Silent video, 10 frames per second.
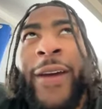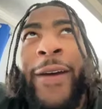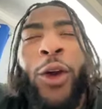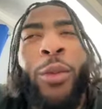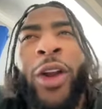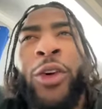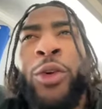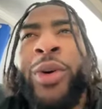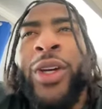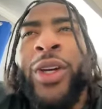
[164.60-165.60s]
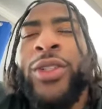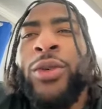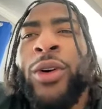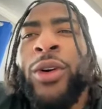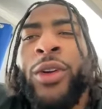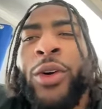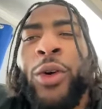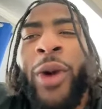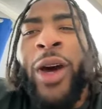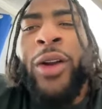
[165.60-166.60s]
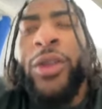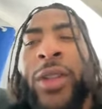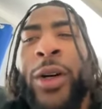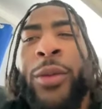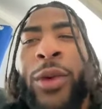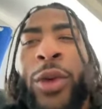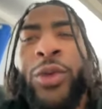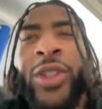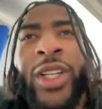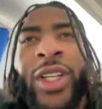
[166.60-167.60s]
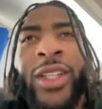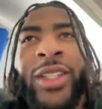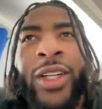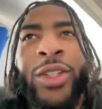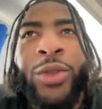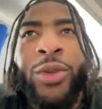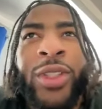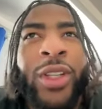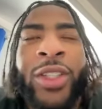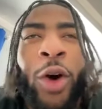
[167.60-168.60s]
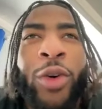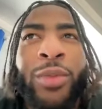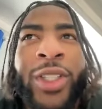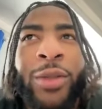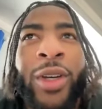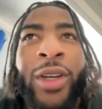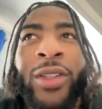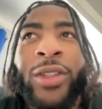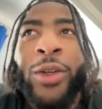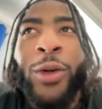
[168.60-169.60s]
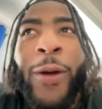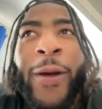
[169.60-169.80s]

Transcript: no matter who picks you or you know no matter um who decides to get you, it's it's always meant to be, and so